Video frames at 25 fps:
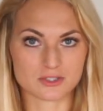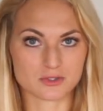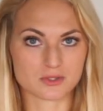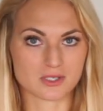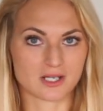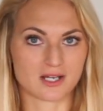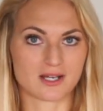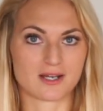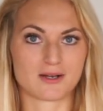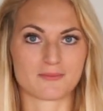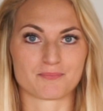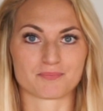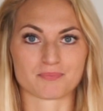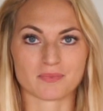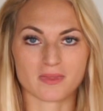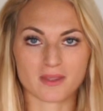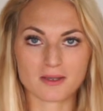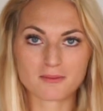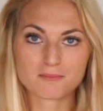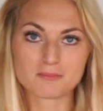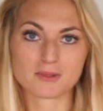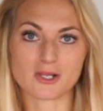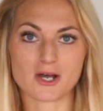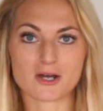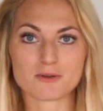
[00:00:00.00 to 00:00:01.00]

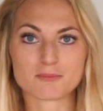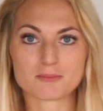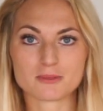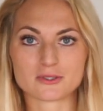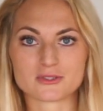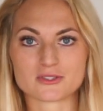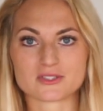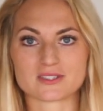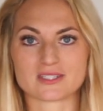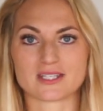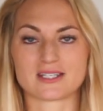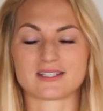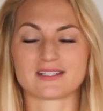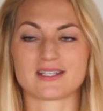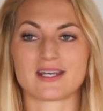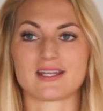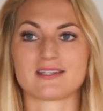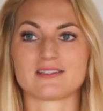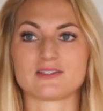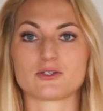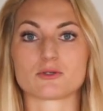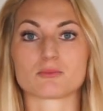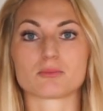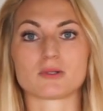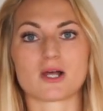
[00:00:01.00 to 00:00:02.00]
blog post, and
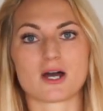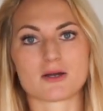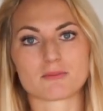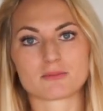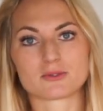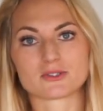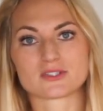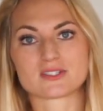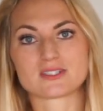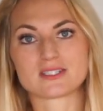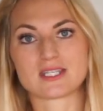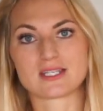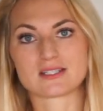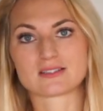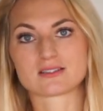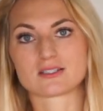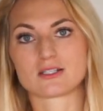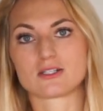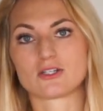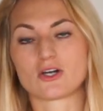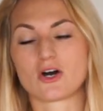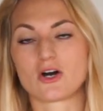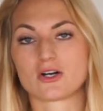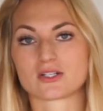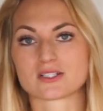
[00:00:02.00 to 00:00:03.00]
then your blog post takes a
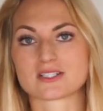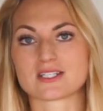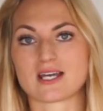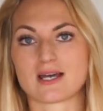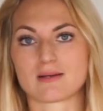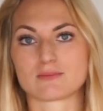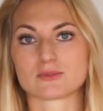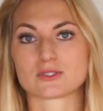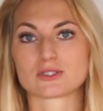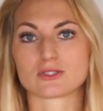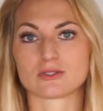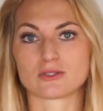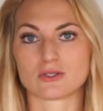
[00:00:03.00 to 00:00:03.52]
long time to